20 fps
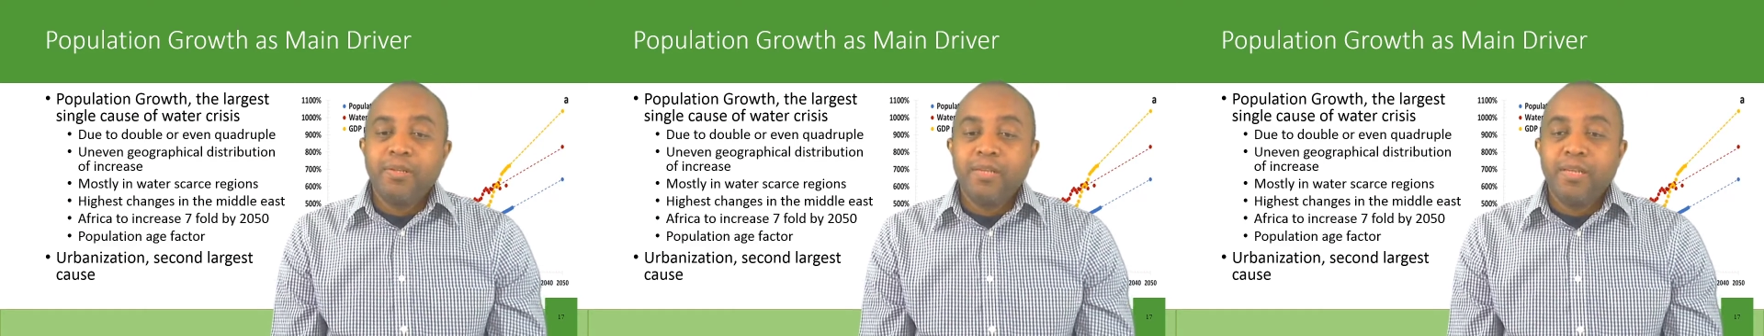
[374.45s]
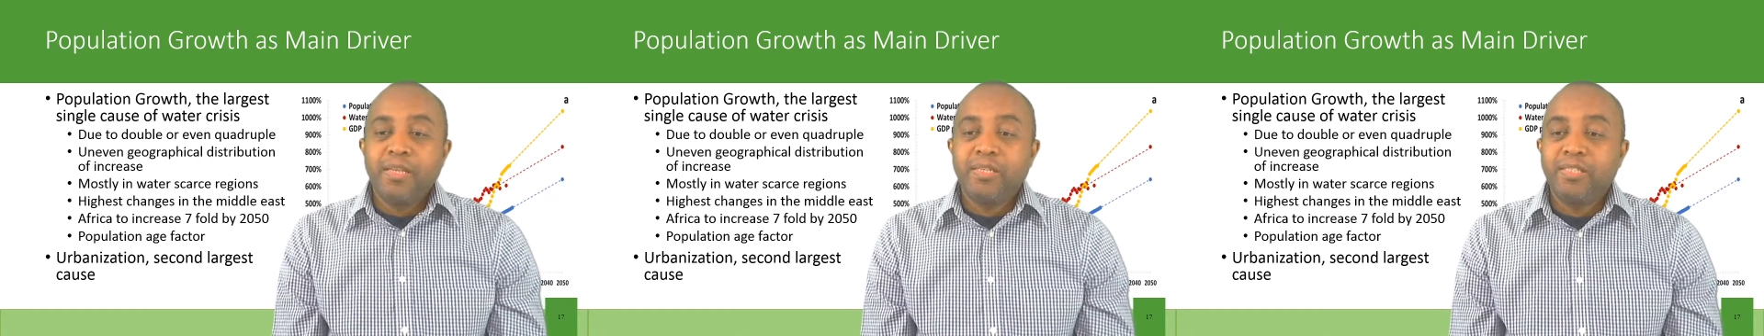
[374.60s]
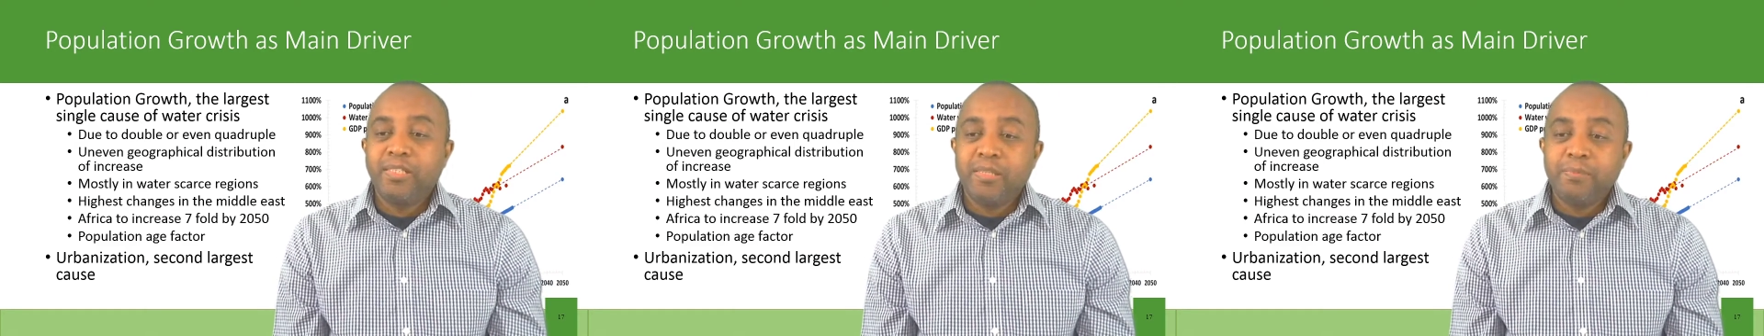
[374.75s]

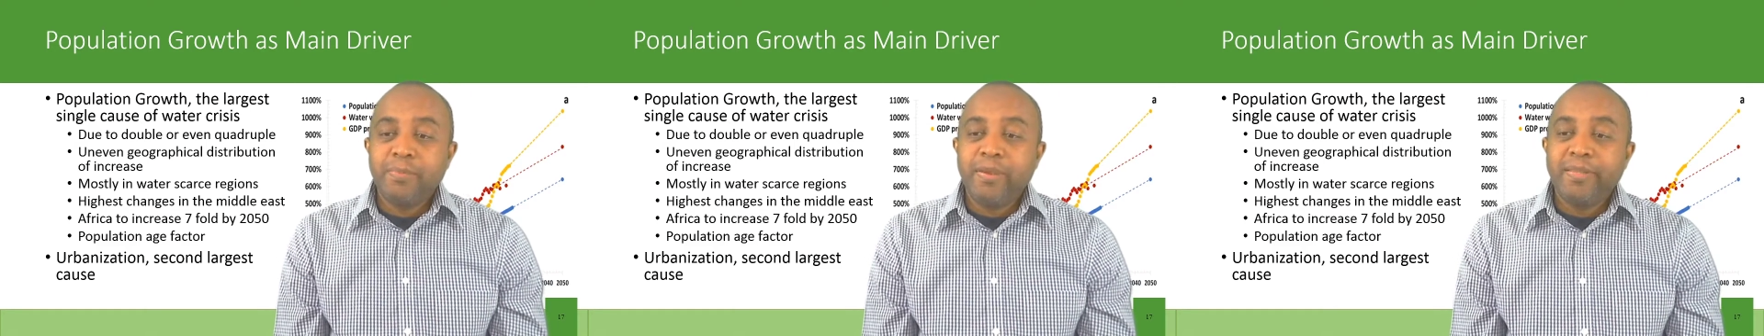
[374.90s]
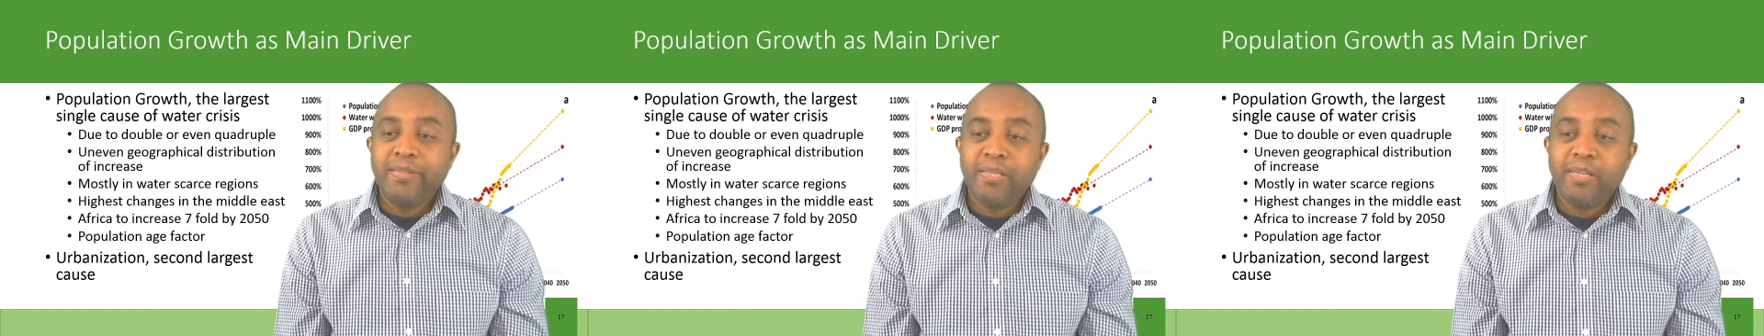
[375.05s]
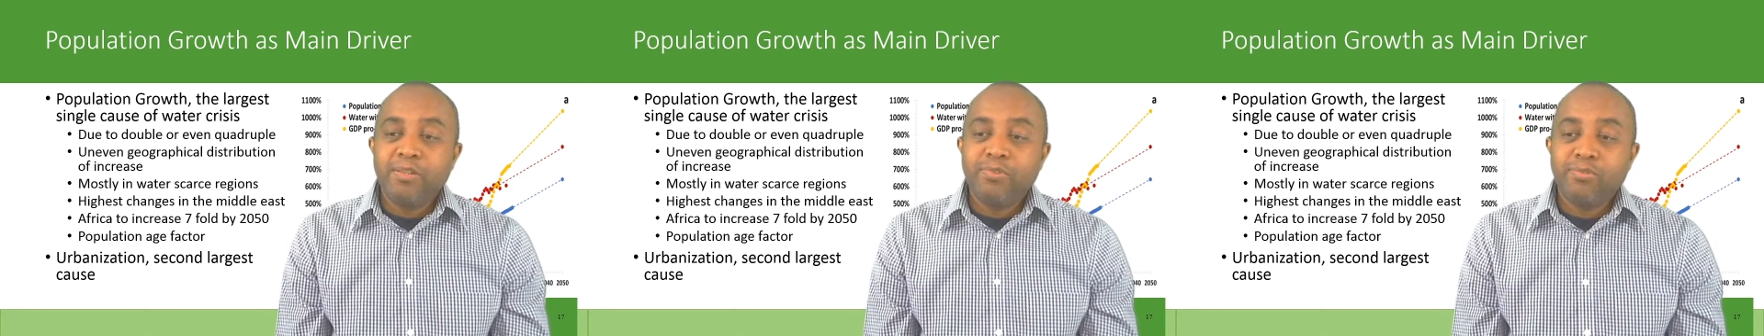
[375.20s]

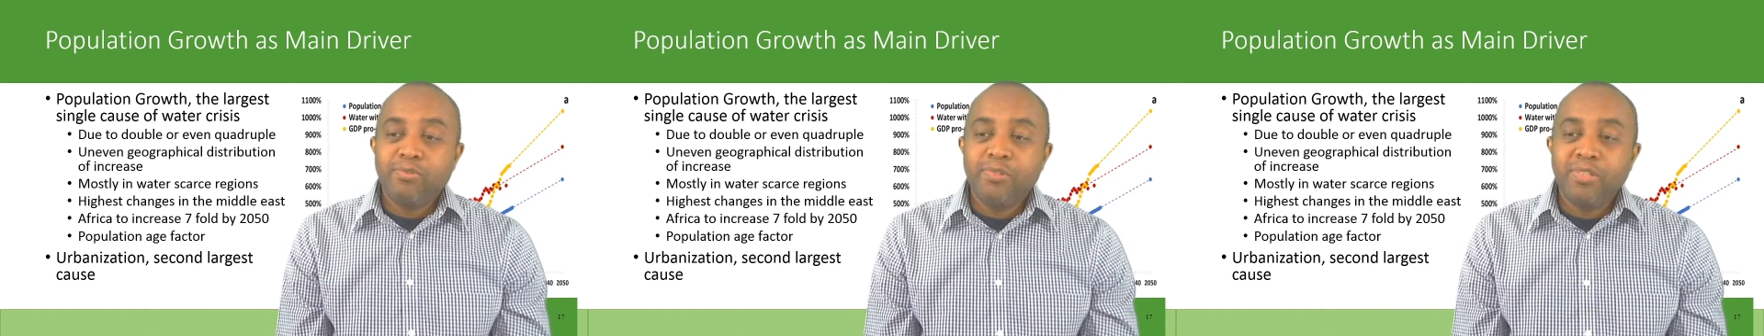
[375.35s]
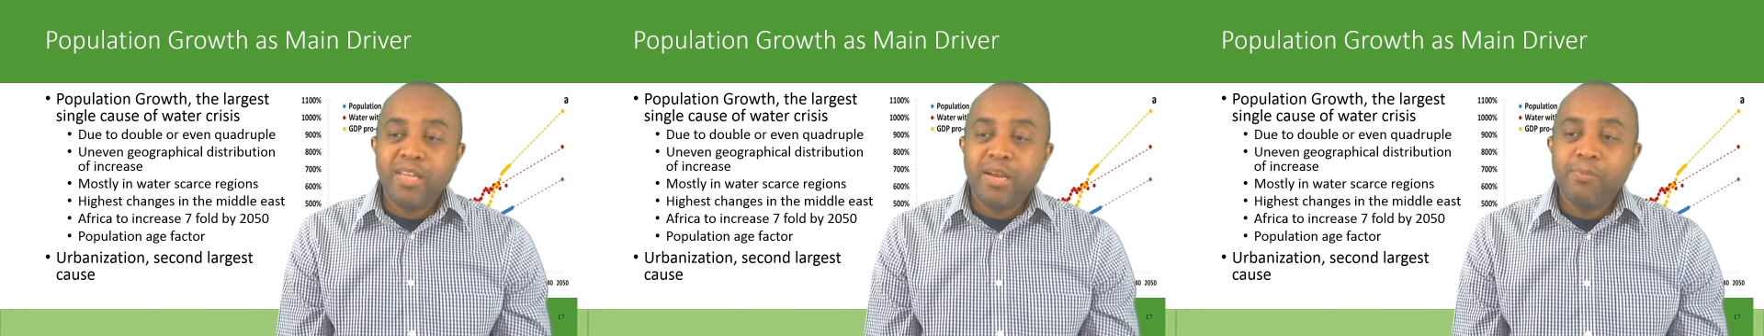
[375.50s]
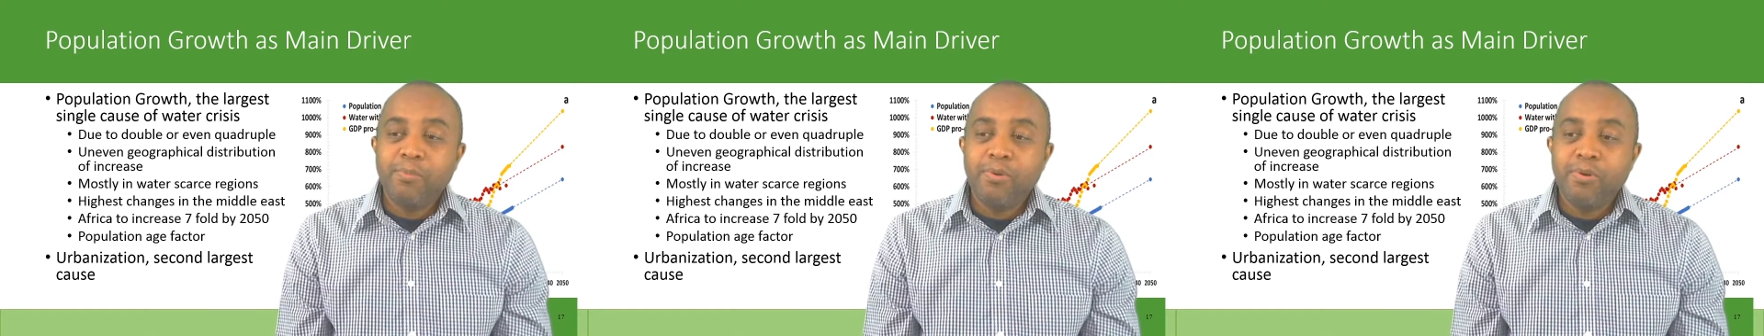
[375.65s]
estimated to
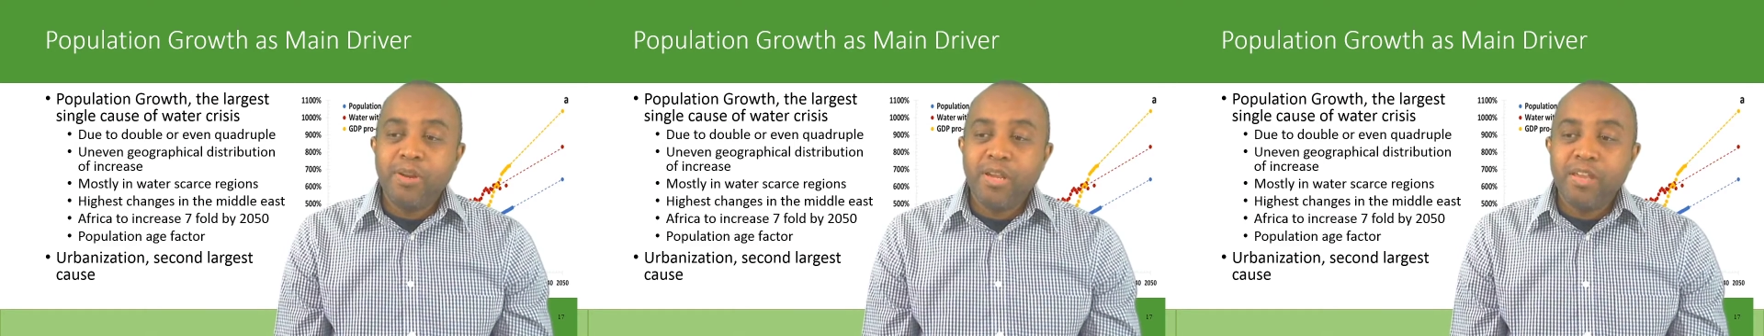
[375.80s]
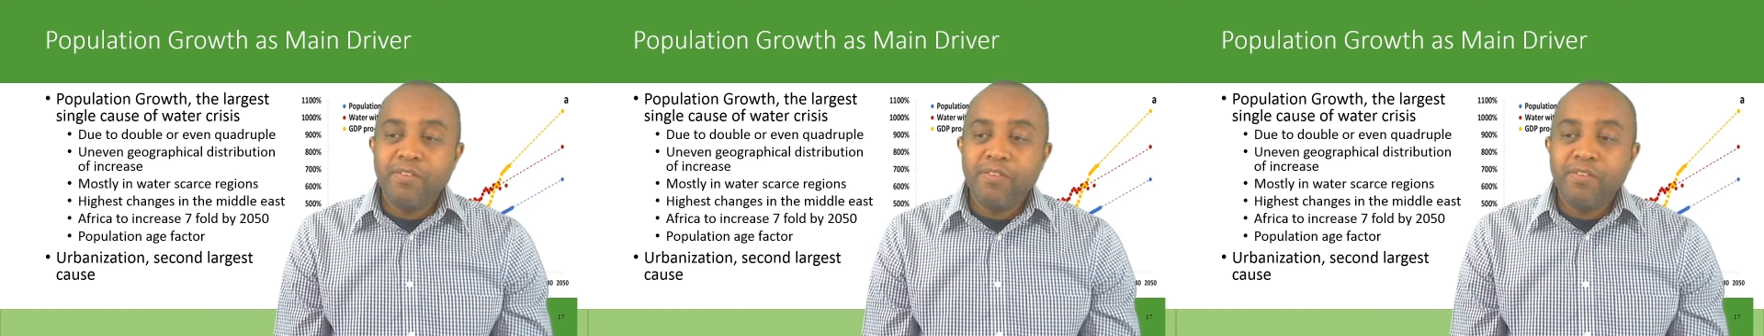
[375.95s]
double,